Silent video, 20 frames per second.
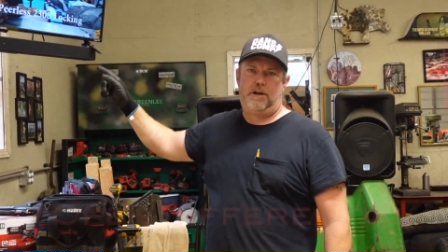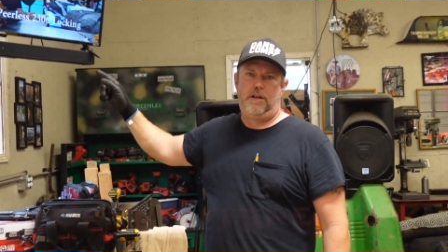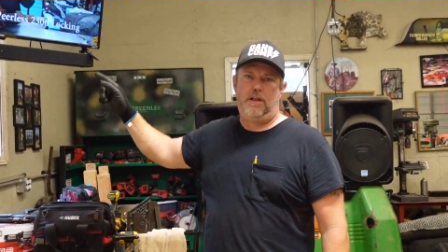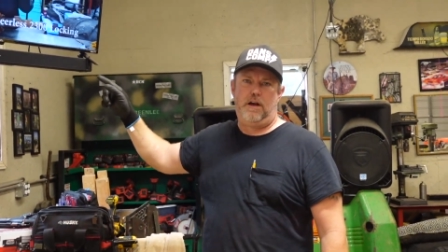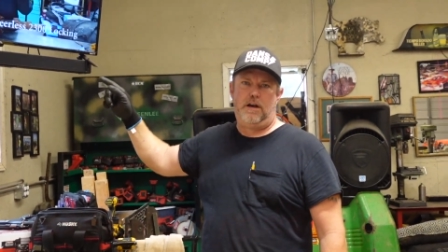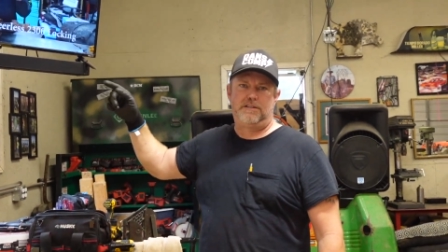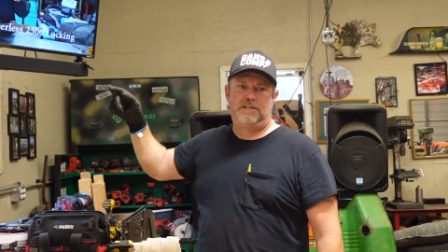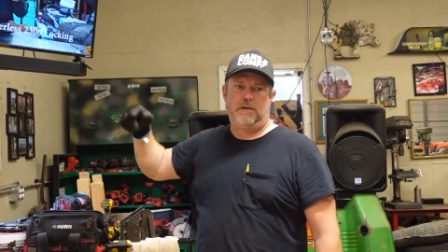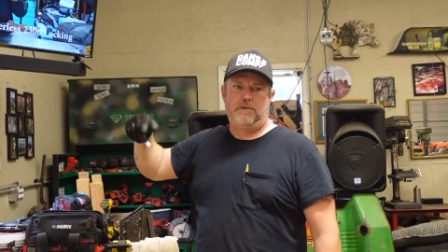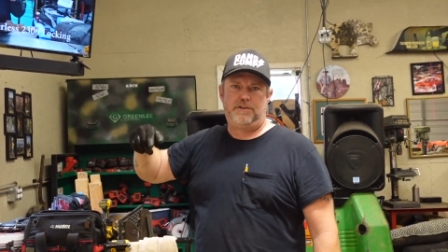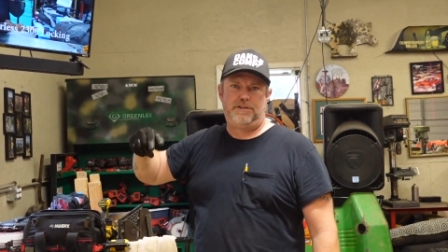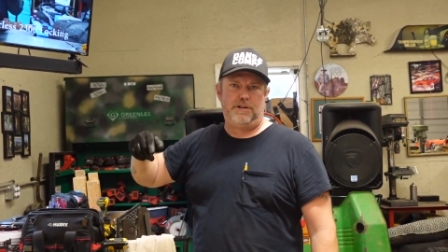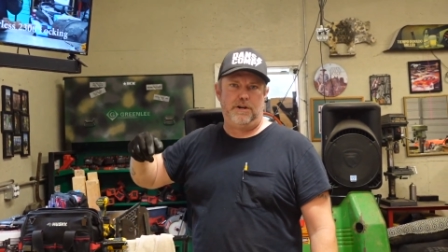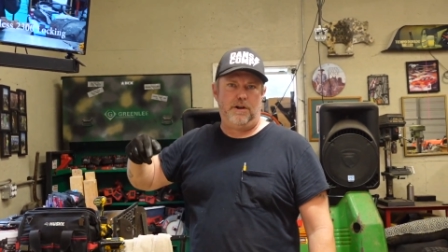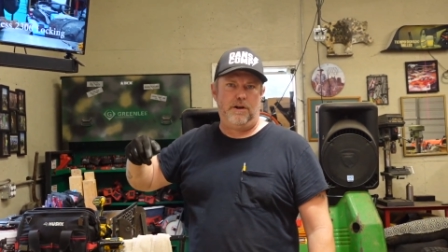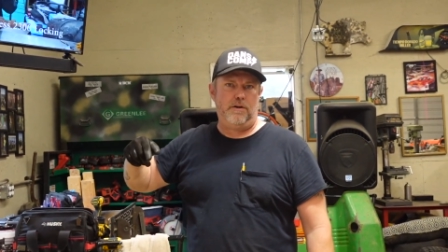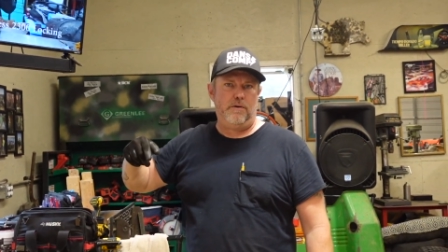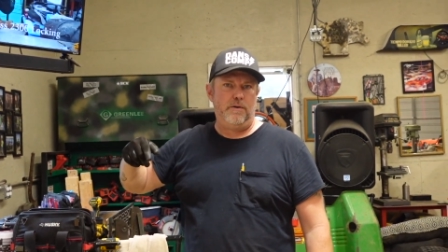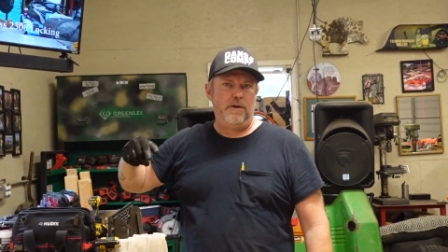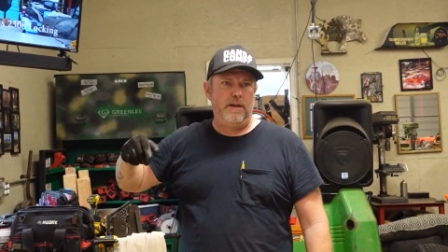I'll also
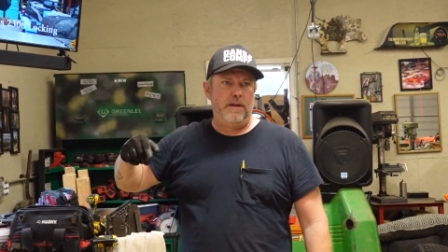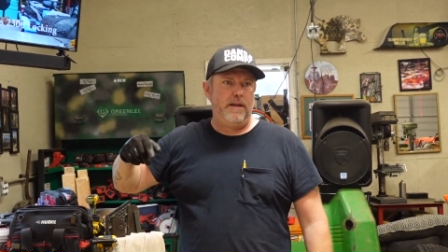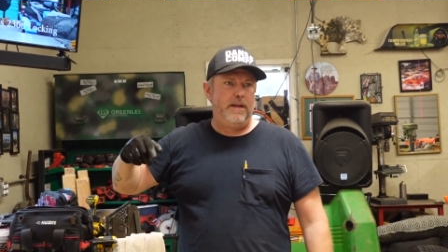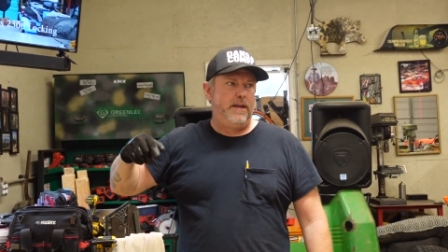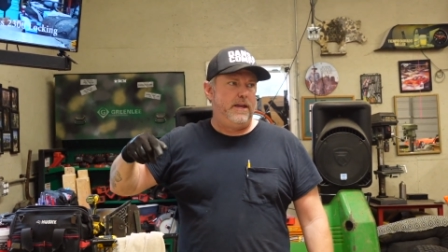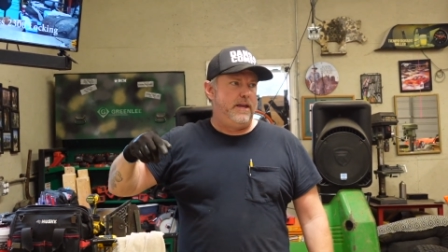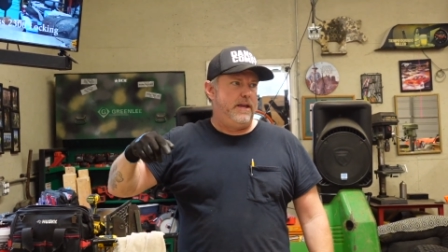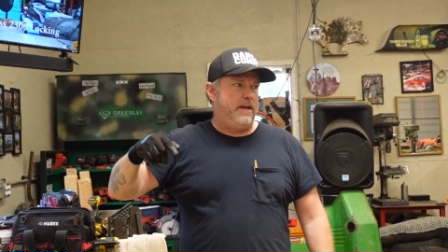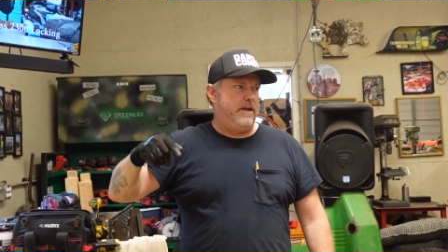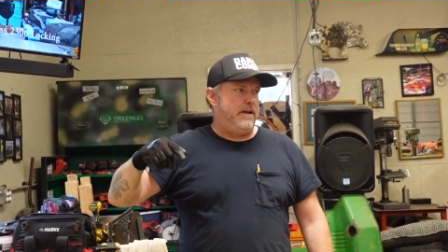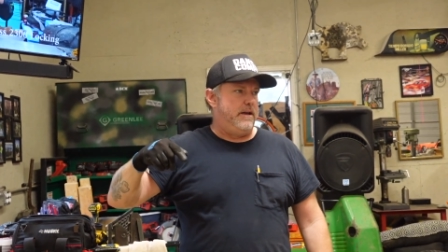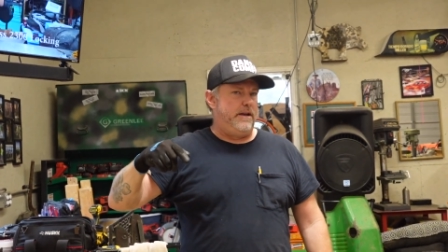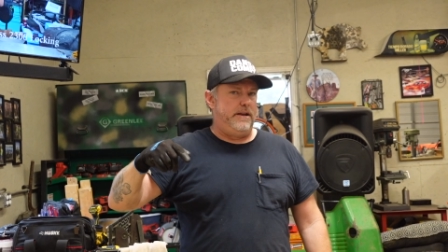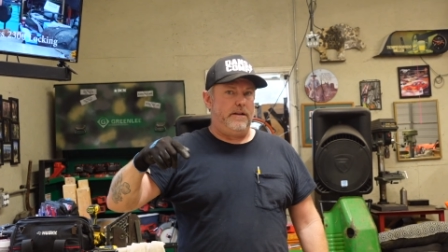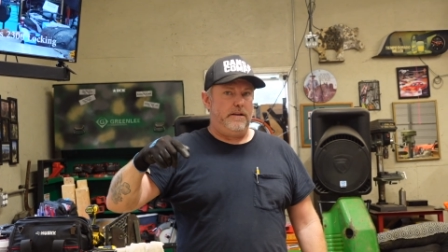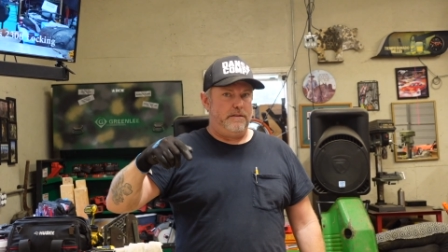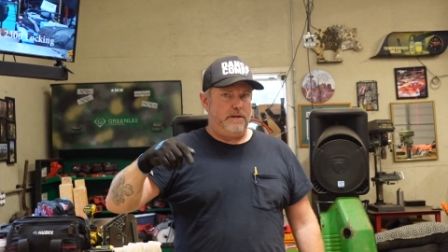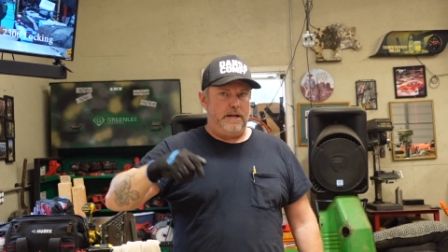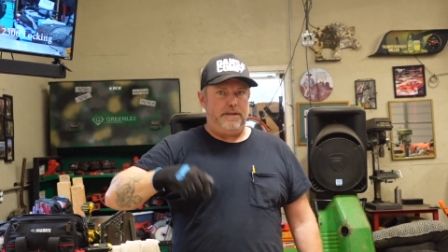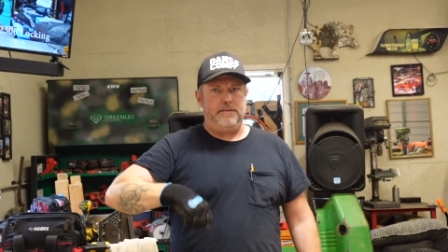show, in
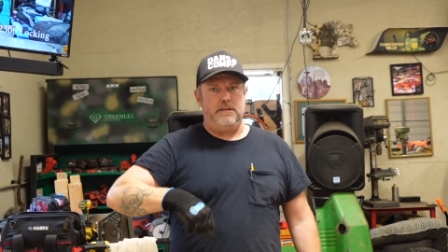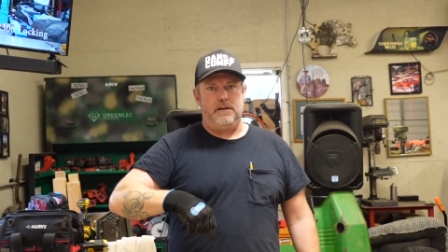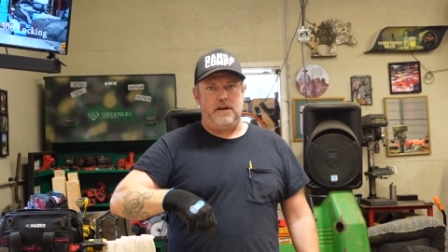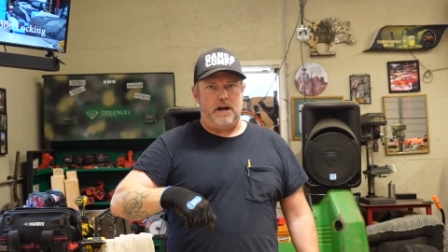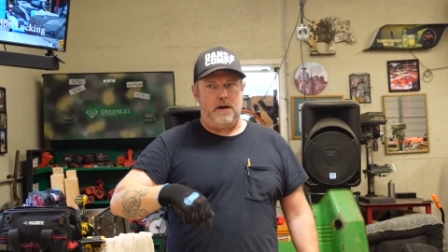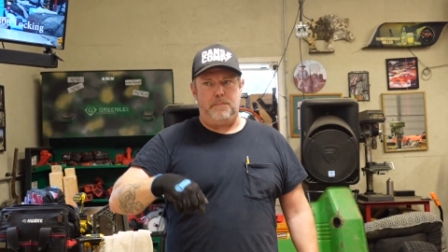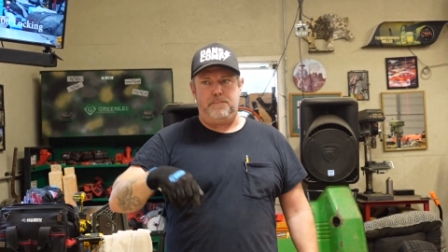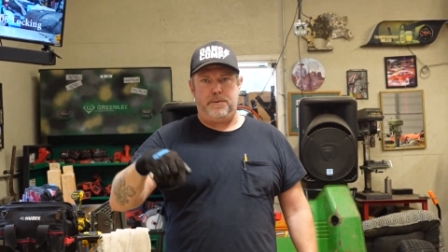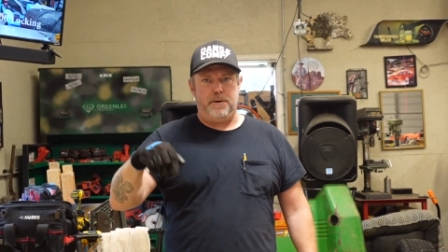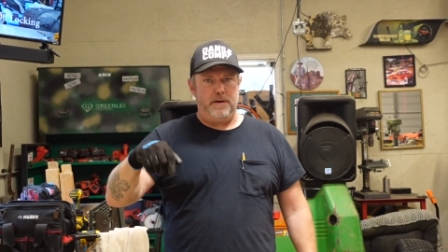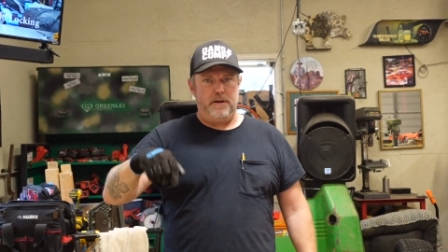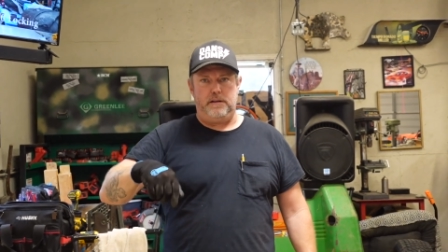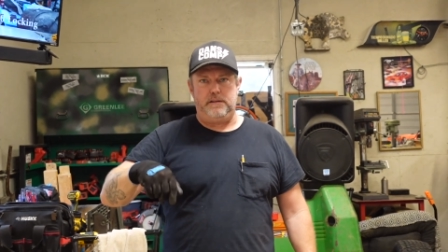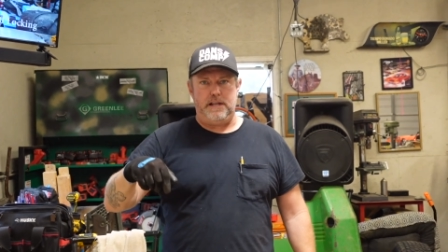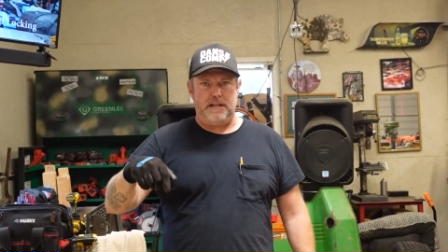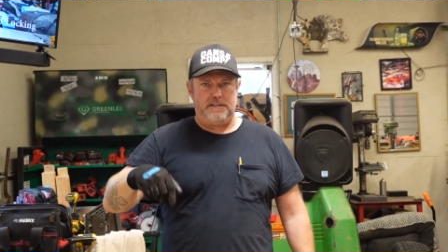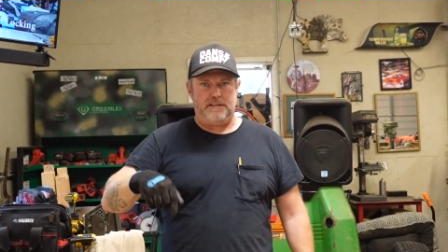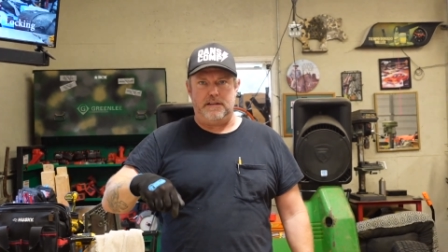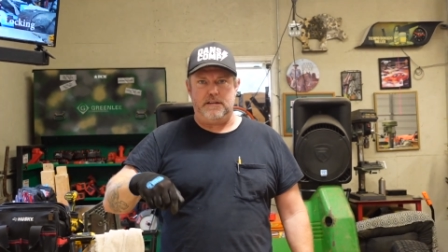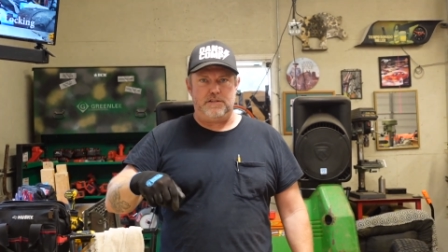and uh, uh, I'll put a
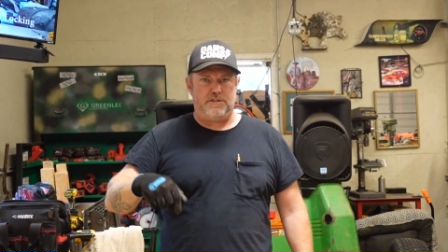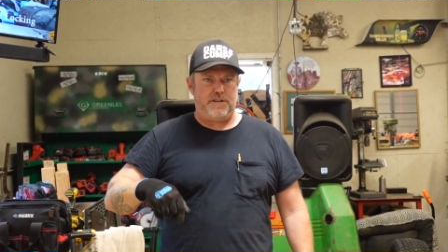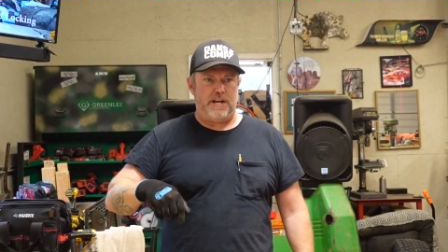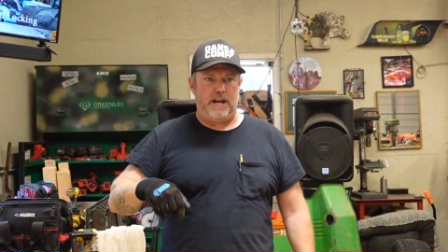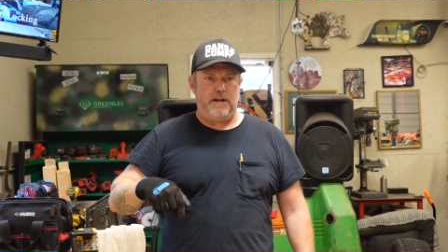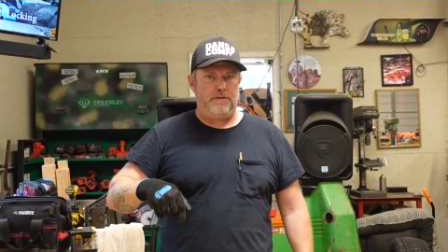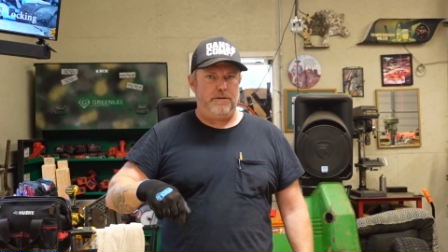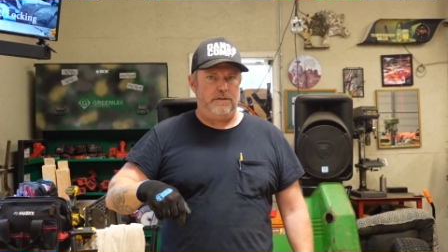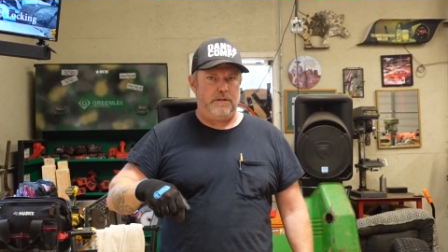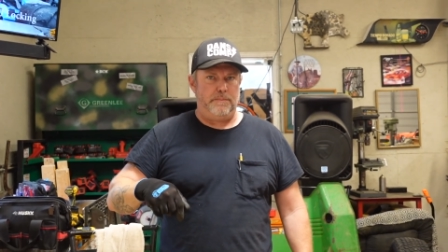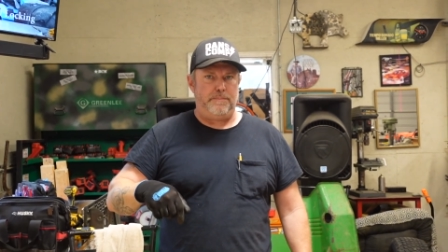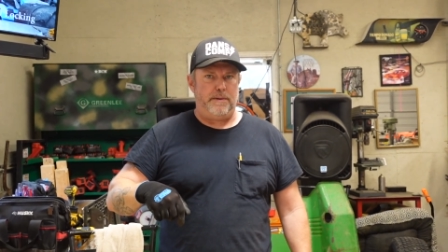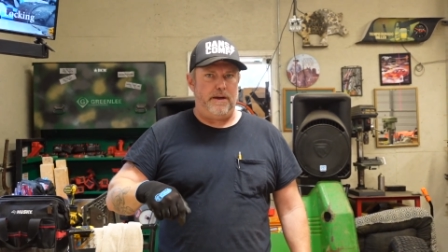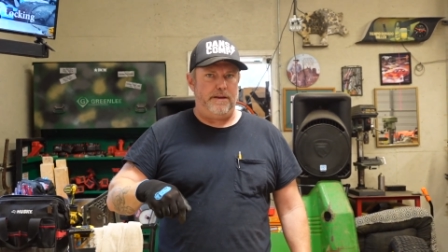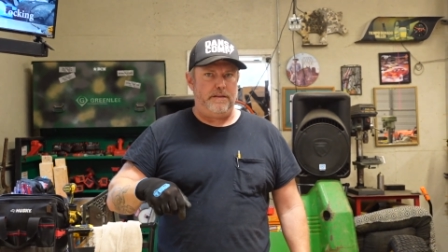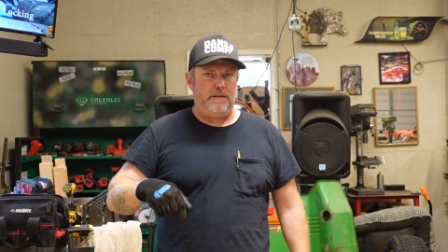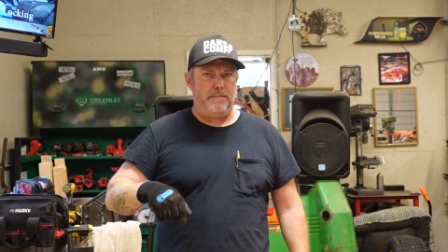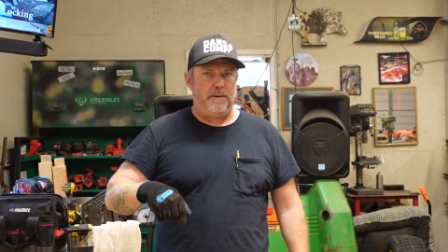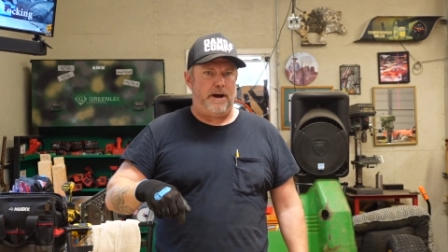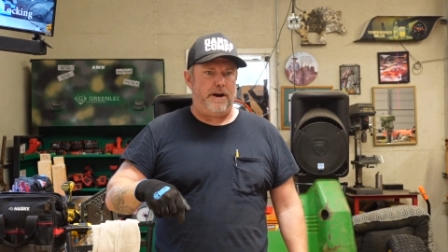link to his channel in the,
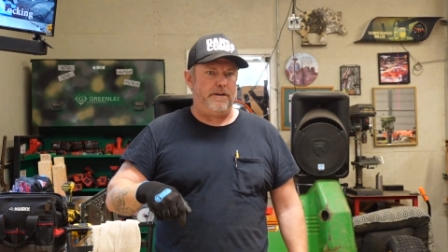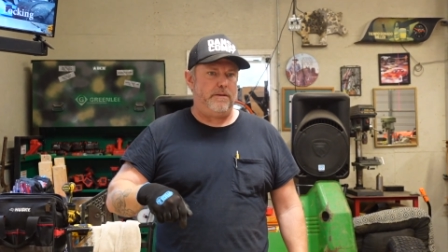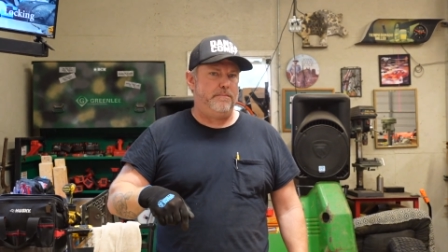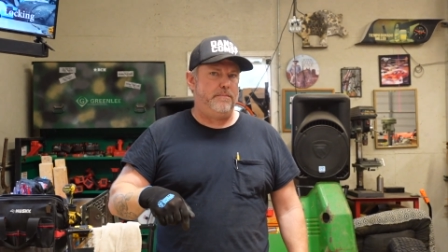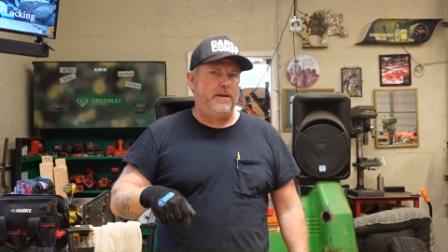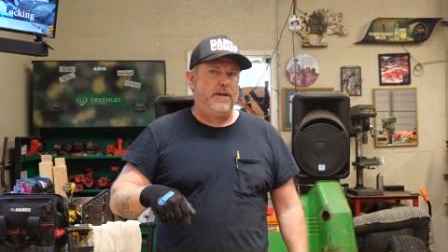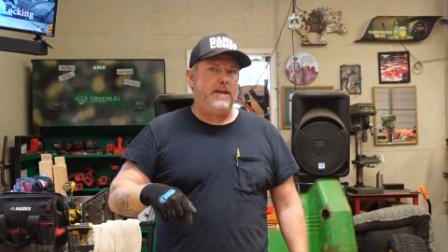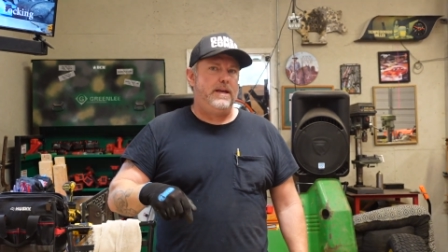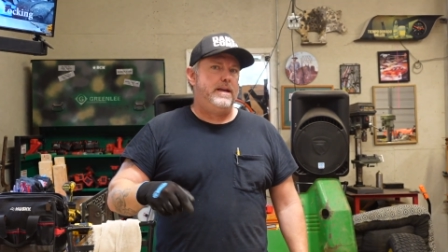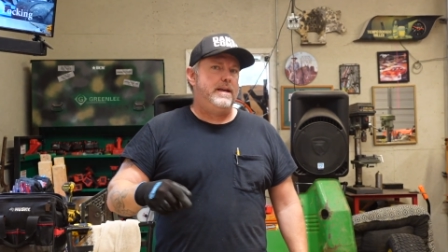in the bottom.